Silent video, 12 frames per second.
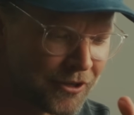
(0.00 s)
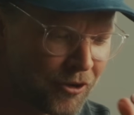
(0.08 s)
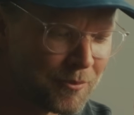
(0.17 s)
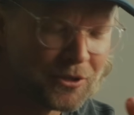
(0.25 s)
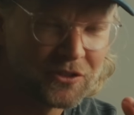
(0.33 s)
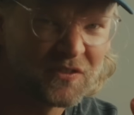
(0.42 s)
It
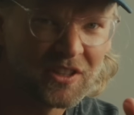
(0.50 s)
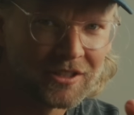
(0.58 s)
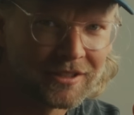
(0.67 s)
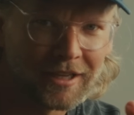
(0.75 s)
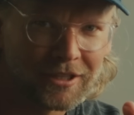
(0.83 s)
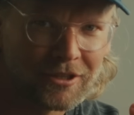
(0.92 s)
almost
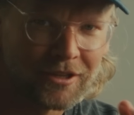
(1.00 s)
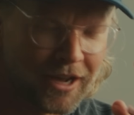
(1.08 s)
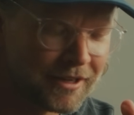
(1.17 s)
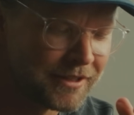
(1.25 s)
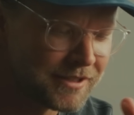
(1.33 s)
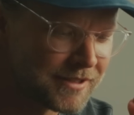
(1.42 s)
feels like you're
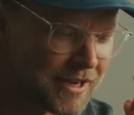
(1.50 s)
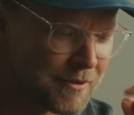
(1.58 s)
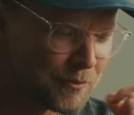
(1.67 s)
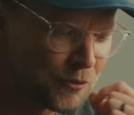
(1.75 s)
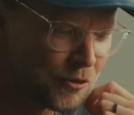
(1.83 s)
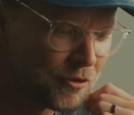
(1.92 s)
not in the
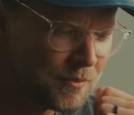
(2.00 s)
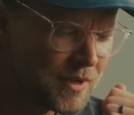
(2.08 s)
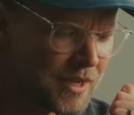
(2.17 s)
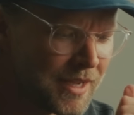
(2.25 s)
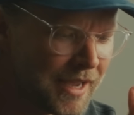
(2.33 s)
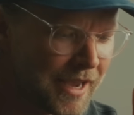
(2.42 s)
same room.
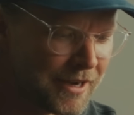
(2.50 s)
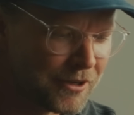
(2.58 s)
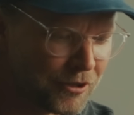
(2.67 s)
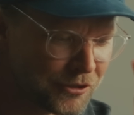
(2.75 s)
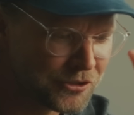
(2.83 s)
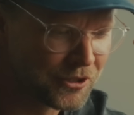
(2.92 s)
And
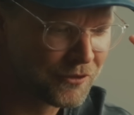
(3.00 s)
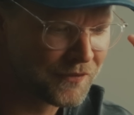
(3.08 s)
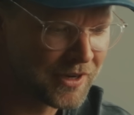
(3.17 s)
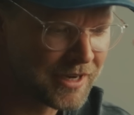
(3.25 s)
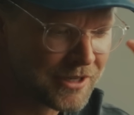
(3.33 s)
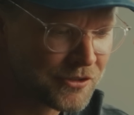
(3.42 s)
also
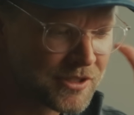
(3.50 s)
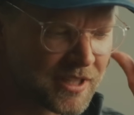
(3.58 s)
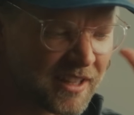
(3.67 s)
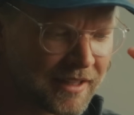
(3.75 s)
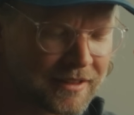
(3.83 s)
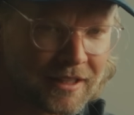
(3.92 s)
very interesting,
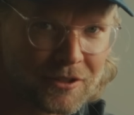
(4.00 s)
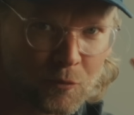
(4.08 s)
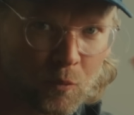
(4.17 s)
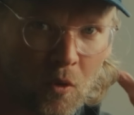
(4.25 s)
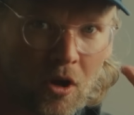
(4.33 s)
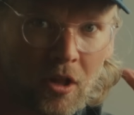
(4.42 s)
like this
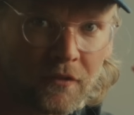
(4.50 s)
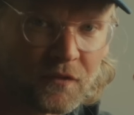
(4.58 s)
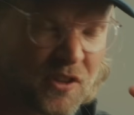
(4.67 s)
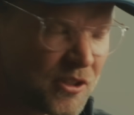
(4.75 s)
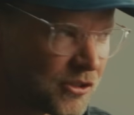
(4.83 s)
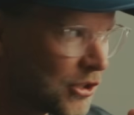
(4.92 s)
wall feels